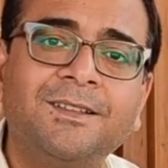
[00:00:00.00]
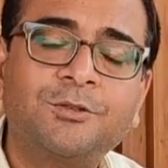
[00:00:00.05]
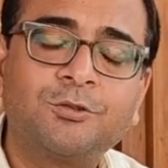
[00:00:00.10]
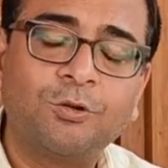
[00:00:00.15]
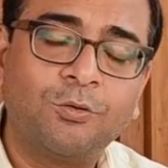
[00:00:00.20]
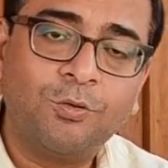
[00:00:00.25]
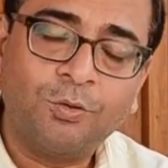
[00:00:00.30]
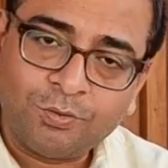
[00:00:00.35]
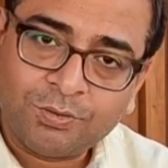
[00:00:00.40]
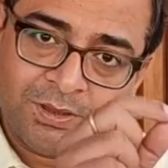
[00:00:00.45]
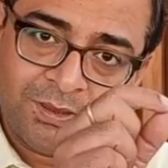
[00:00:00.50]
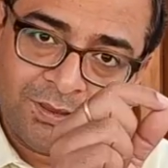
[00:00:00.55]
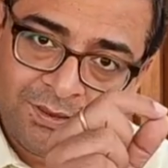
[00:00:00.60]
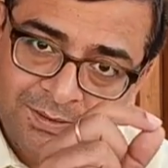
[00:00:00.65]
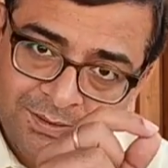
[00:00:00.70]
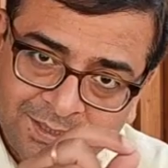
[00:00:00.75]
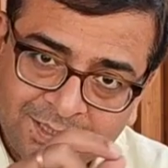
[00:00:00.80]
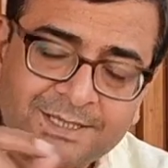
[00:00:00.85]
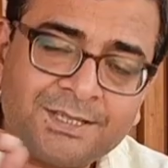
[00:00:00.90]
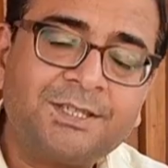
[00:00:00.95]
So
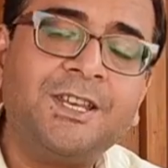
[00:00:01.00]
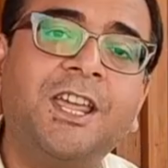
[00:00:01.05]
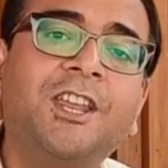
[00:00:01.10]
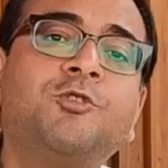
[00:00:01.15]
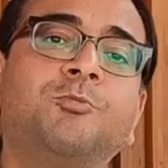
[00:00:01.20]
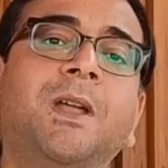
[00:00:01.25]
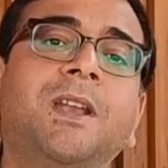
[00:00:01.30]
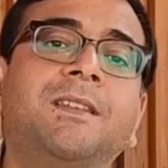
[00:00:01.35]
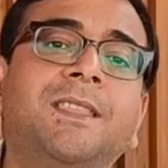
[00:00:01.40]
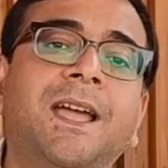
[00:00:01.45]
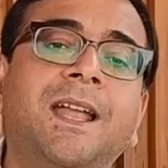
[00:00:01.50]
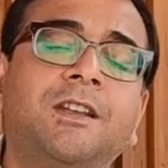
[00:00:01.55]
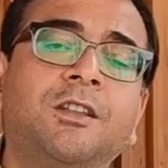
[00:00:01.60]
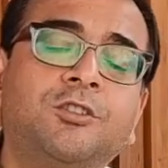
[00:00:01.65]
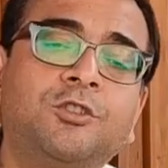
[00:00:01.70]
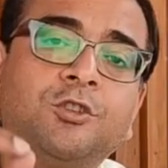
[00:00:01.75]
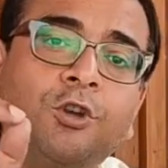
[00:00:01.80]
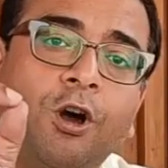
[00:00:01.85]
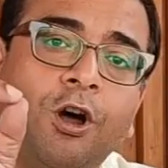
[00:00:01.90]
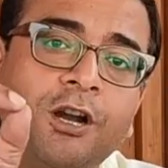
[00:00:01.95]
the statement
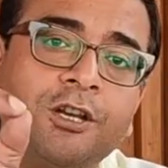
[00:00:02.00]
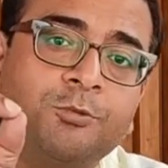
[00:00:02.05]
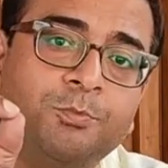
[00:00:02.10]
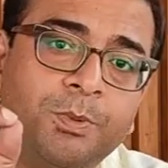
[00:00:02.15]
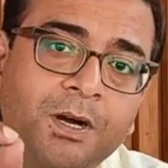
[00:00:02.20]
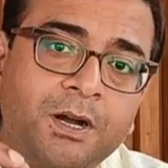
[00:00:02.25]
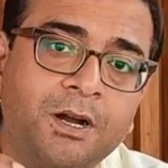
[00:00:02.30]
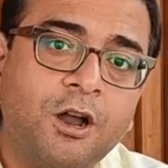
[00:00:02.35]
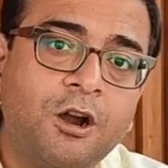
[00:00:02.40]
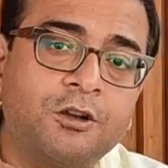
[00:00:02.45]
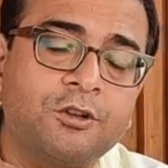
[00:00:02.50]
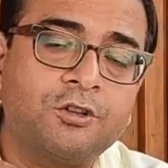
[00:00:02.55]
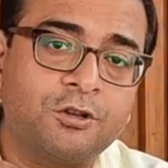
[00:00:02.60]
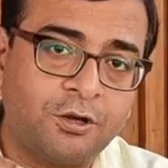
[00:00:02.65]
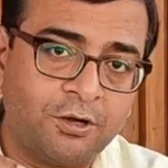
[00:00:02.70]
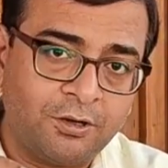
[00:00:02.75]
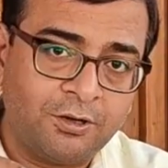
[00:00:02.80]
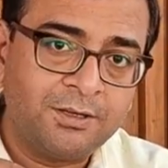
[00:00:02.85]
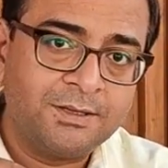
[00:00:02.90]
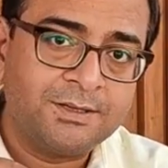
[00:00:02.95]
that George Bernard
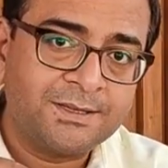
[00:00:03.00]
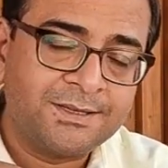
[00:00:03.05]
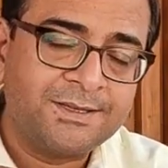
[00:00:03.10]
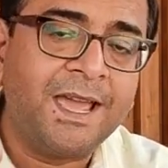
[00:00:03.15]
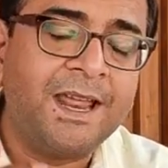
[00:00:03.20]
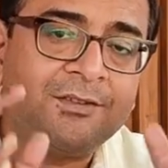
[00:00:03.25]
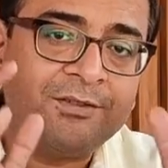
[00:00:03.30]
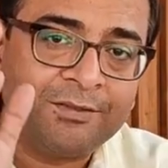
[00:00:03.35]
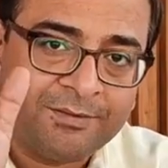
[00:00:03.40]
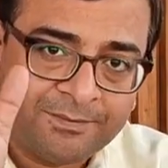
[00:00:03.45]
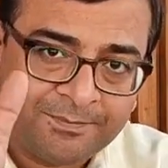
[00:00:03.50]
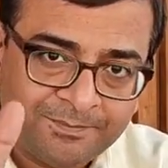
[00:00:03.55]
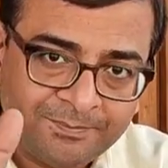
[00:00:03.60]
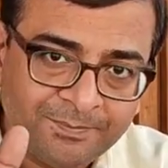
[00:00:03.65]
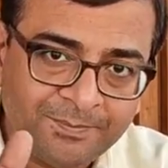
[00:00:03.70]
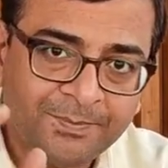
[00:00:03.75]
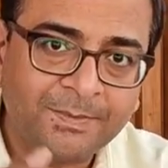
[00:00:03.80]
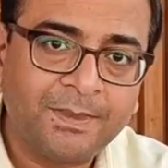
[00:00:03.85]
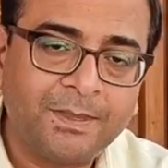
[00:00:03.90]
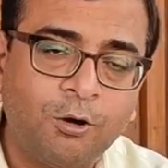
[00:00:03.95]
Shaw said
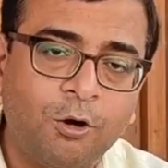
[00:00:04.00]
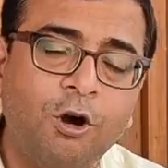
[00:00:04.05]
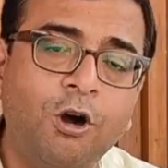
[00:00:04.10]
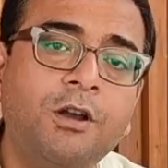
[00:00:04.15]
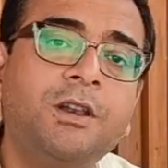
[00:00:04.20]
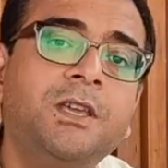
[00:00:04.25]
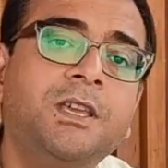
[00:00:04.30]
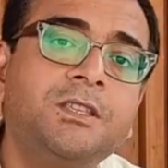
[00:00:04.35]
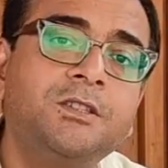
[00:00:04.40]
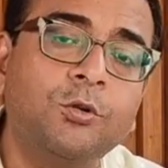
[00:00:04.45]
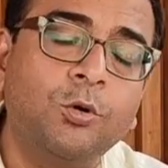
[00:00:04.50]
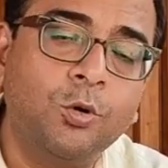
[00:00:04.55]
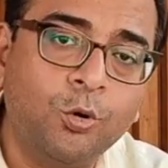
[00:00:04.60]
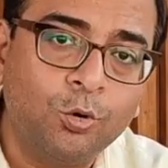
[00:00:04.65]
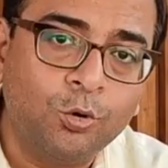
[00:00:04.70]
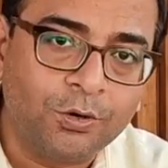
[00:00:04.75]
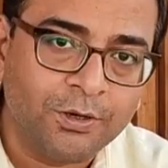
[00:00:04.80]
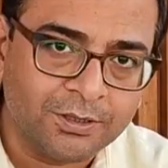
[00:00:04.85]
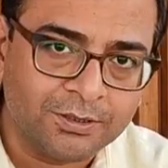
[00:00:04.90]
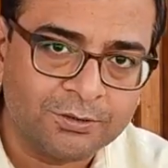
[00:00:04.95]
on his
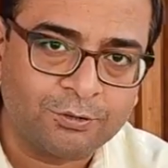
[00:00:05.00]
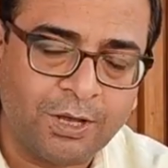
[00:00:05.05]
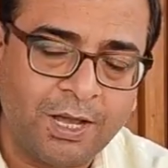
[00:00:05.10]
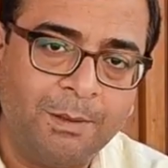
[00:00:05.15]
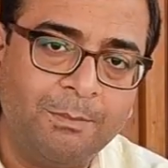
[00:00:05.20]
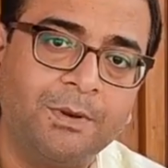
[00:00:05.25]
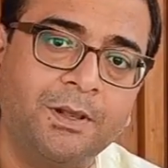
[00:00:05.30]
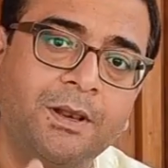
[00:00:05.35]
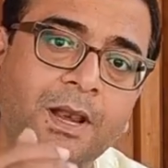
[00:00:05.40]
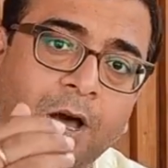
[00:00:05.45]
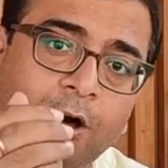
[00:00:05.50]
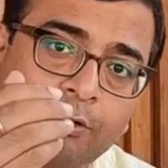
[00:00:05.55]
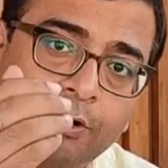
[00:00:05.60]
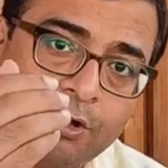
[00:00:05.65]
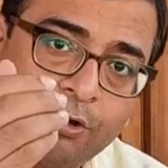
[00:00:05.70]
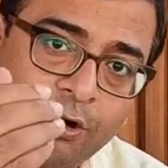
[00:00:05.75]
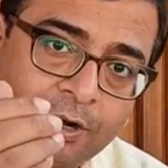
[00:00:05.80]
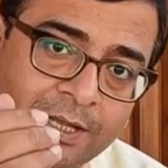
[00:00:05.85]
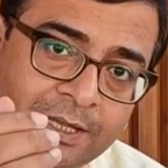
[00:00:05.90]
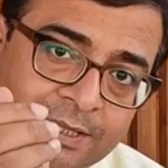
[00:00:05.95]
own. So I'm now
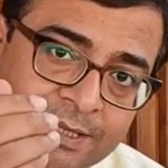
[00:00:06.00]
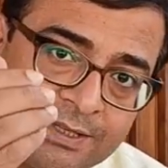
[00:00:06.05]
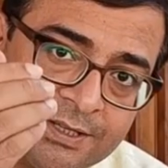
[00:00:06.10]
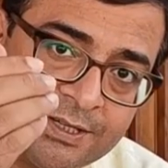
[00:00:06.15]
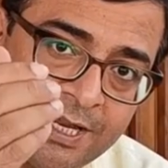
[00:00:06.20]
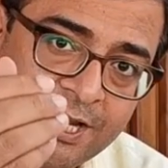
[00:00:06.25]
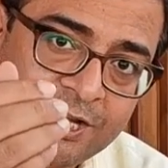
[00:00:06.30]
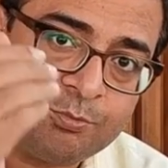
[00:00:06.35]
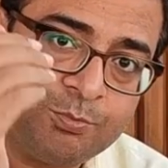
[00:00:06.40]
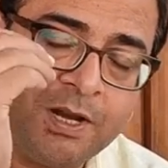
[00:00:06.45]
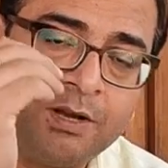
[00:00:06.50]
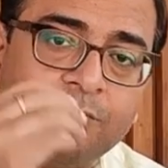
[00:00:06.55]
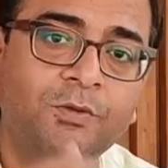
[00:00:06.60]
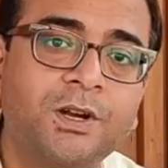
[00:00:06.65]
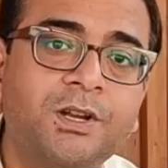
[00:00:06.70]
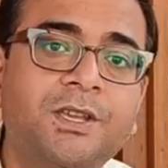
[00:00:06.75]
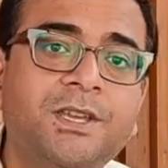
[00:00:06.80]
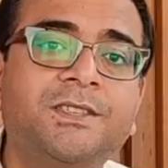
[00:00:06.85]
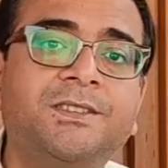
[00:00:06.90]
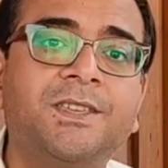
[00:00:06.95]
recalling the statement
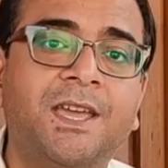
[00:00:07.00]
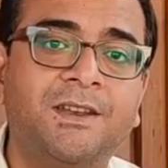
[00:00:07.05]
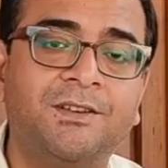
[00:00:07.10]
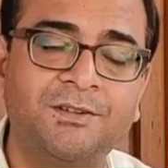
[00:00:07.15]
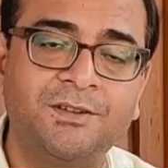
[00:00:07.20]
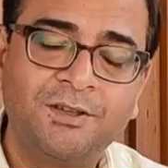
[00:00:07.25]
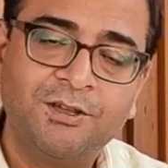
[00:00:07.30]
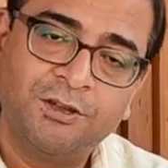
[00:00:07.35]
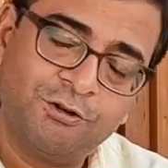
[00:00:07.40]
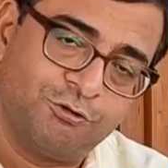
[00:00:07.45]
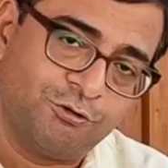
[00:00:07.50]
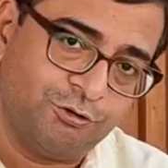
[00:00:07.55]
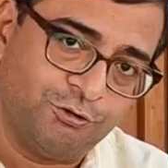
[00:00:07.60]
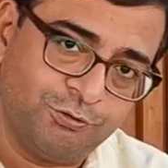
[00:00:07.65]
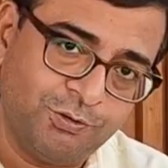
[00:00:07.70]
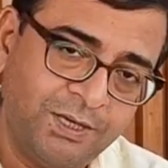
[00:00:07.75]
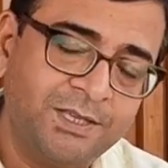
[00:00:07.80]
what he said to you.